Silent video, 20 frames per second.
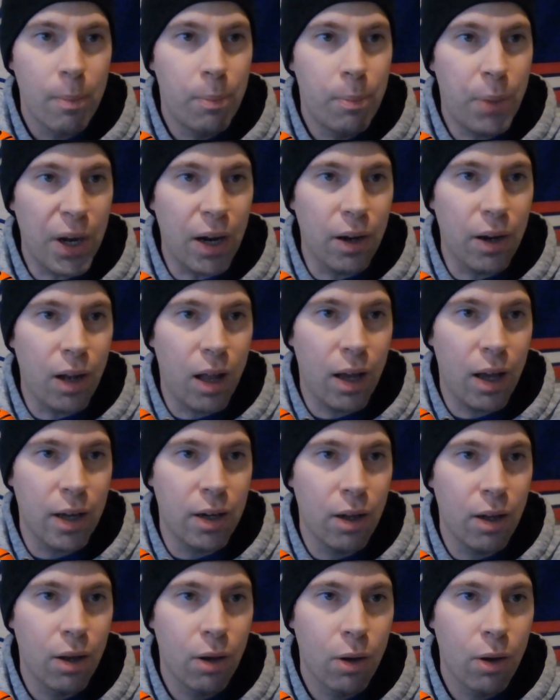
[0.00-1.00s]

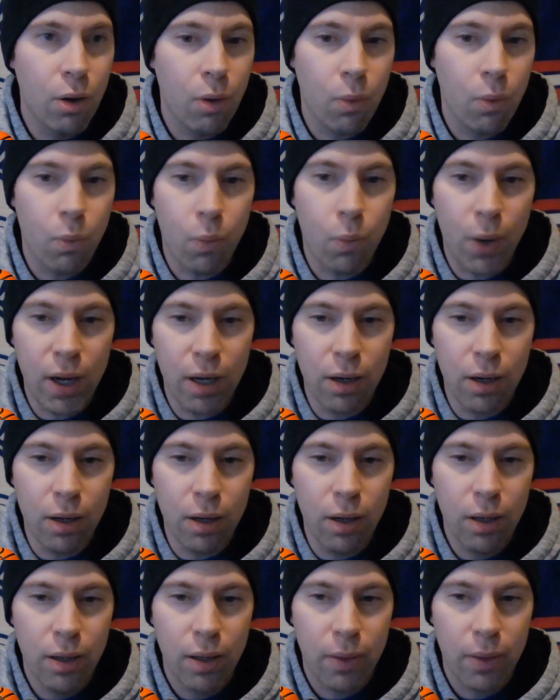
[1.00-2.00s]
BetOnline,
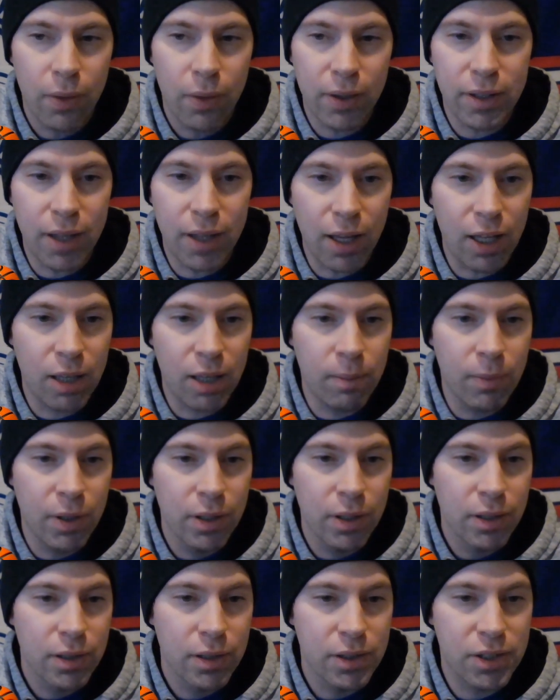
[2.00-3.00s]
where the game
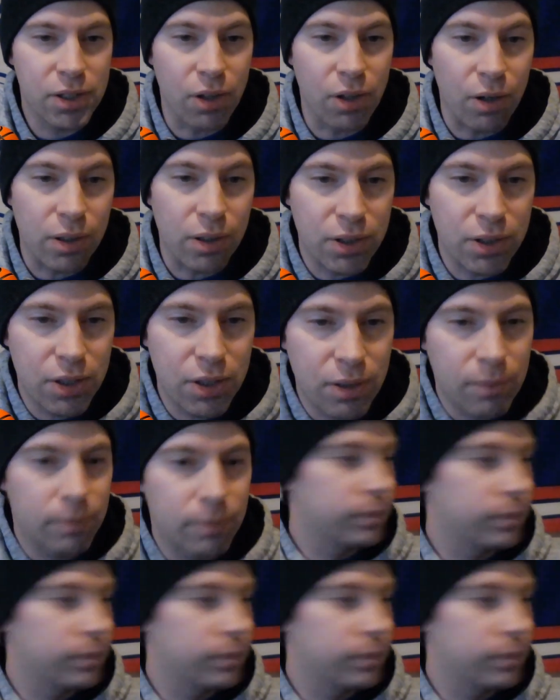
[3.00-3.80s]
starts.